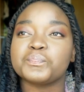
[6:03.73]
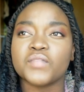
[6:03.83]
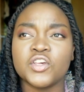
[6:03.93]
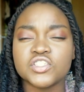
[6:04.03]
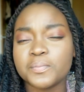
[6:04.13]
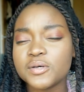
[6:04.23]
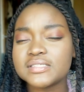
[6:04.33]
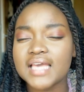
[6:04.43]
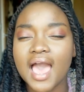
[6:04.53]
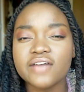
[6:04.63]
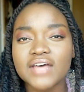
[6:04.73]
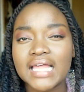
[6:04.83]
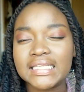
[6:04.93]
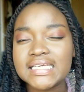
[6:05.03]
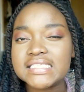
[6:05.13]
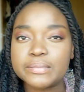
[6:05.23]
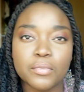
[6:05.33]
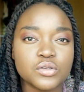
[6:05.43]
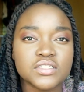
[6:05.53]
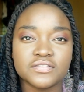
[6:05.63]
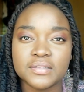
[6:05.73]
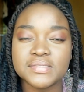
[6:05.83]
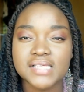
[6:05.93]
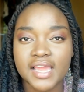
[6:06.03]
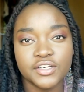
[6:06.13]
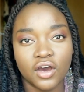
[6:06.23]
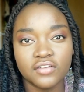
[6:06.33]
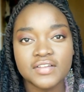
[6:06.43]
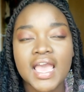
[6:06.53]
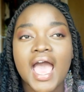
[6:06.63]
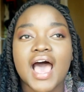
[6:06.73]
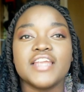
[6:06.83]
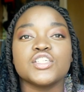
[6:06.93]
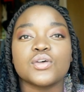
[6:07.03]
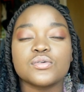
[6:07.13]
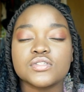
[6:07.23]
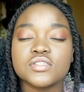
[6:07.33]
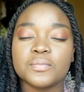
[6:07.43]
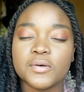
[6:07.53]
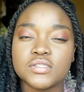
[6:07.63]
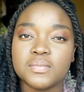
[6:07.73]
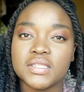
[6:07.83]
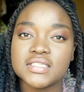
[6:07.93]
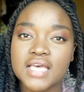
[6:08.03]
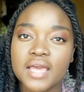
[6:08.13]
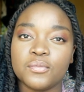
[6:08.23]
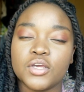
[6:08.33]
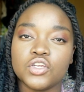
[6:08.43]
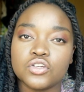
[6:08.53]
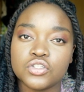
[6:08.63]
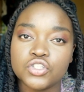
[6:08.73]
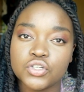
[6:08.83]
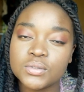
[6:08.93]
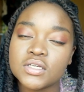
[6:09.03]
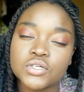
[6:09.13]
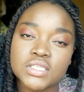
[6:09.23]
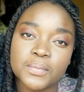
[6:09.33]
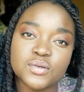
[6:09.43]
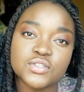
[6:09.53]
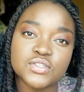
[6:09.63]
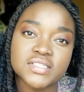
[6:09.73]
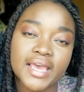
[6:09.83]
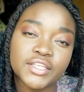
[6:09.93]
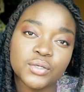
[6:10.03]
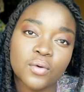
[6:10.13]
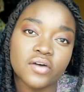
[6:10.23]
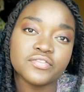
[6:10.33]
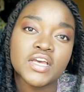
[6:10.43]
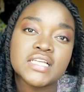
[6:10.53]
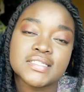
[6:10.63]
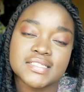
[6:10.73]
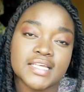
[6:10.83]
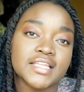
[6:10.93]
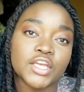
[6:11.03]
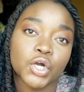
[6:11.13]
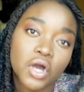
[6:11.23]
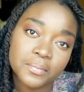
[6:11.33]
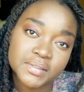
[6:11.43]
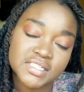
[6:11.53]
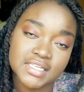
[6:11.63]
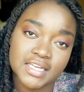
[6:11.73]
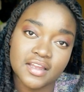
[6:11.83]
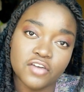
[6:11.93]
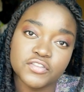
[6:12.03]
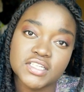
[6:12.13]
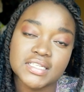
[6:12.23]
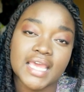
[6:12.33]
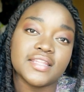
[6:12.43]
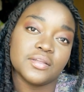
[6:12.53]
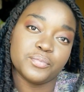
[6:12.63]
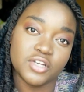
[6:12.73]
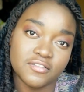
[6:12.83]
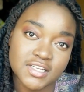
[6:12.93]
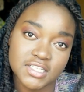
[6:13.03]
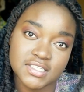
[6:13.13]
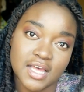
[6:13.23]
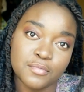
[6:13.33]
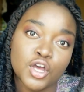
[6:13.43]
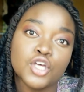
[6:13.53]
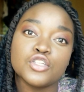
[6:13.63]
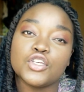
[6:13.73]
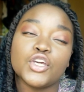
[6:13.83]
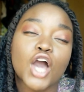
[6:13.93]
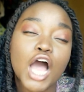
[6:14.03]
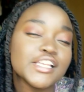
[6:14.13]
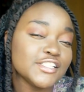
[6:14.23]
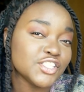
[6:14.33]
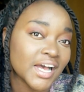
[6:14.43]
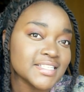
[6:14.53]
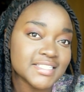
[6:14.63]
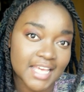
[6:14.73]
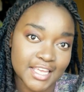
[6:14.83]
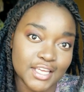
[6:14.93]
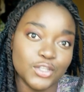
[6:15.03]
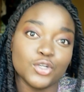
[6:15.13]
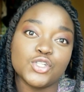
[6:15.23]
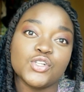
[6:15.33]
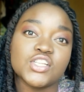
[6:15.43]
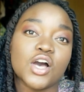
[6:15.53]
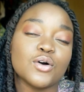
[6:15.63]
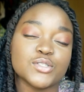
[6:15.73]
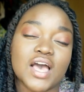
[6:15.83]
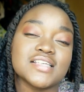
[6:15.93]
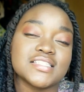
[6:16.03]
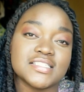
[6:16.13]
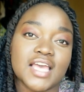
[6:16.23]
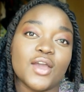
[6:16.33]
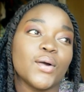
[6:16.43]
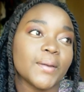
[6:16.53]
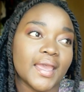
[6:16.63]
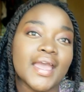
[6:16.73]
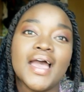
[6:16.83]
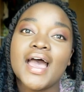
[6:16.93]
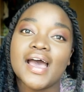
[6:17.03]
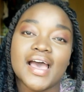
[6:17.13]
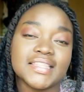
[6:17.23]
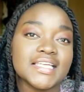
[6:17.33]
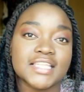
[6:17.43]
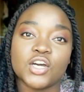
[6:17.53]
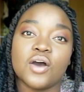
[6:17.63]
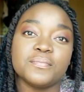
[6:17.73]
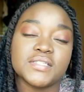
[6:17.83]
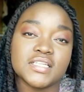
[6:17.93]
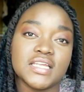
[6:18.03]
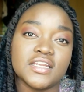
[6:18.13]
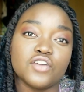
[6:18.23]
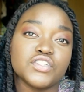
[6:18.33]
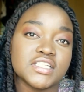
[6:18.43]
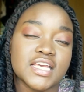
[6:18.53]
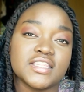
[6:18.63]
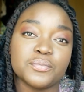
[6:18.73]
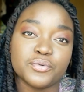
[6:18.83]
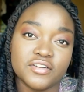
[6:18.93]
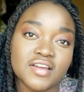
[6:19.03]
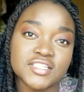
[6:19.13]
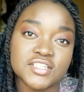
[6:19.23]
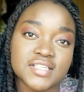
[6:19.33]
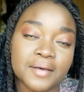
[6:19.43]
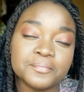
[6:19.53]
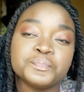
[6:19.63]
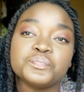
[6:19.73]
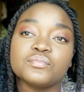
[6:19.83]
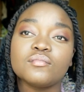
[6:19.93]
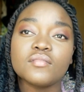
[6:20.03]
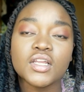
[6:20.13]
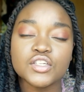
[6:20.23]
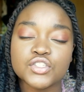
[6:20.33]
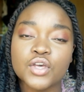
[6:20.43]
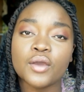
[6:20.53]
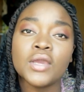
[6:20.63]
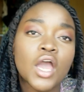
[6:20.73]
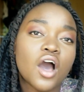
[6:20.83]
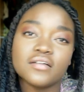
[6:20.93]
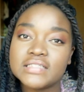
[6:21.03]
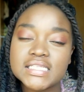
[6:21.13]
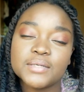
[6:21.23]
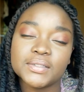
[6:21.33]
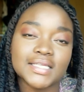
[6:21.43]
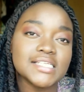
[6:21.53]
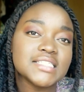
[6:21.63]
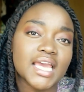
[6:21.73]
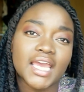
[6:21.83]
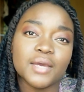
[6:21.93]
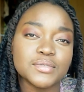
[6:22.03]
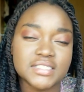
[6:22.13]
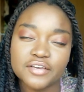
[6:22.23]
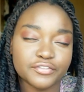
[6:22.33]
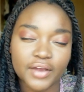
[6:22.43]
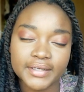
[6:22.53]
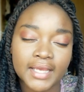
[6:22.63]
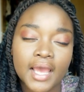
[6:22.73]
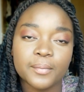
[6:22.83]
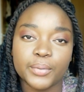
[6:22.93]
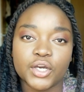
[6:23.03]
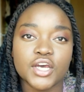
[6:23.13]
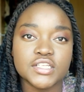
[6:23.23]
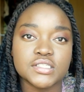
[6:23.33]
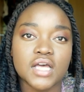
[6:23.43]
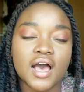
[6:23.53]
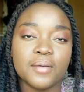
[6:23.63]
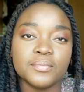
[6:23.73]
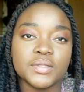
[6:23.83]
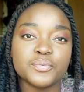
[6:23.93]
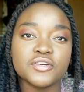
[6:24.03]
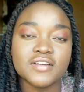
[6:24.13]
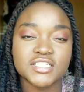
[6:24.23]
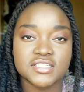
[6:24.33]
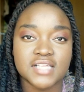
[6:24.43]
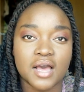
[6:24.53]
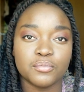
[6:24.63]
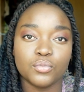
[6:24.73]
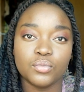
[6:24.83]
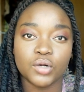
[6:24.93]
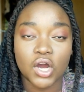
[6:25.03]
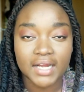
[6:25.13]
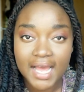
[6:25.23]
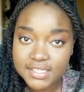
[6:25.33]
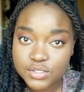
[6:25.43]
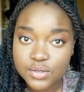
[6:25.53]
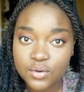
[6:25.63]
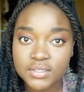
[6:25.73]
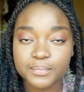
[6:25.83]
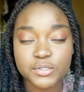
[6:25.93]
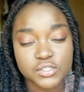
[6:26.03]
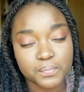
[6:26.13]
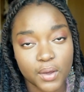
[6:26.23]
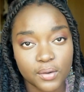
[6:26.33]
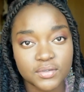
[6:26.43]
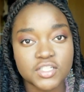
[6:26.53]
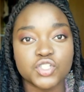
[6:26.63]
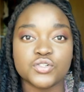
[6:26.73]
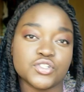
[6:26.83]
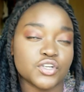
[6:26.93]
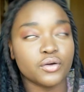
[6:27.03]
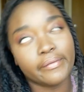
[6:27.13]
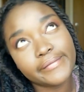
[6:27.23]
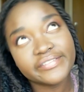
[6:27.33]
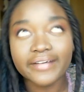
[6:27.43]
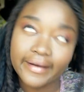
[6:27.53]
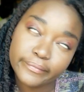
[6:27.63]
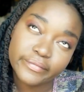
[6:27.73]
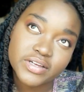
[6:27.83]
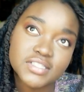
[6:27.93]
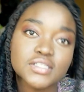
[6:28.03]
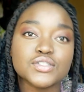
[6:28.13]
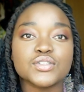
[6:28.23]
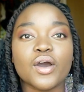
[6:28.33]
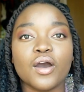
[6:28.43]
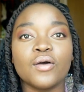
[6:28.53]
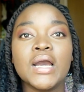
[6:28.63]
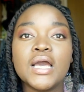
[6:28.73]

you're supposed to have at least most of them signed off, and it's also supposed to be the time where your tutor is supposed to sign you off to say that you're competent enough to take the pre-reg exam. So you can't just take it. Your tutor also has to say, okay, I think they're competent enough to take the pre-reg exam. So obviously with this year it was different because the pre-reg exam got cancelled, postponed due to coronavirus. So